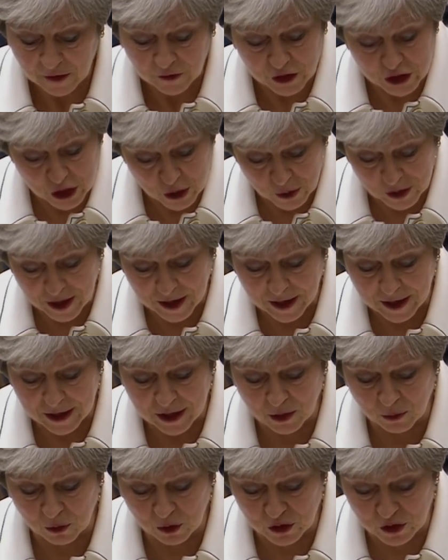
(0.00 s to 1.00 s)
The
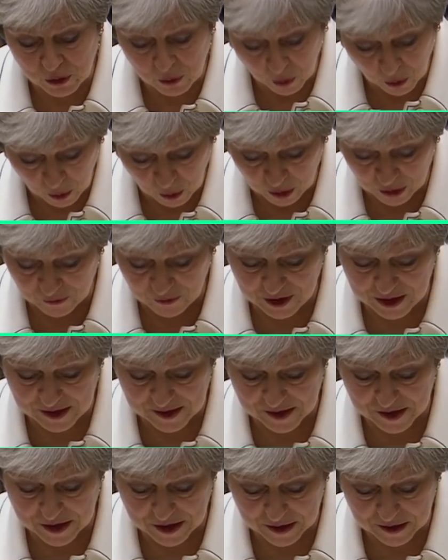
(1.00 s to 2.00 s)
UK will do all of
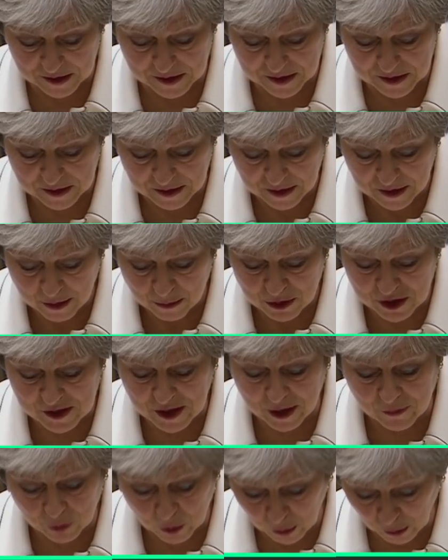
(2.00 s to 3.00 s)
these things, but
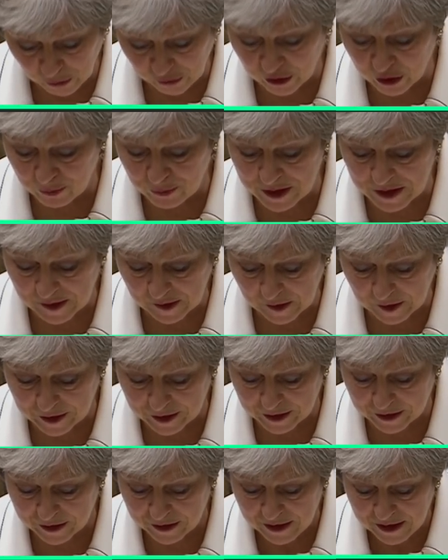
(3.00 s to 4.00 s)
as I've also been
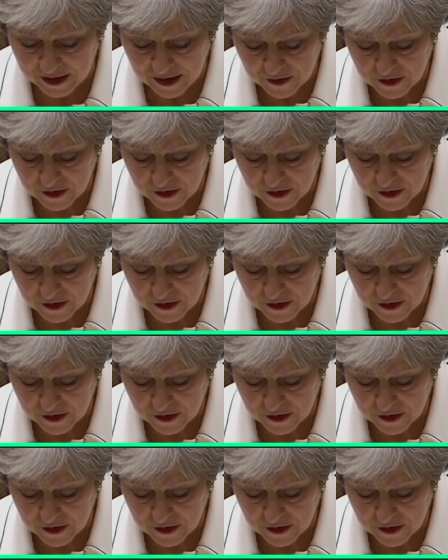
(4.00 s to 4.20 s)
clear,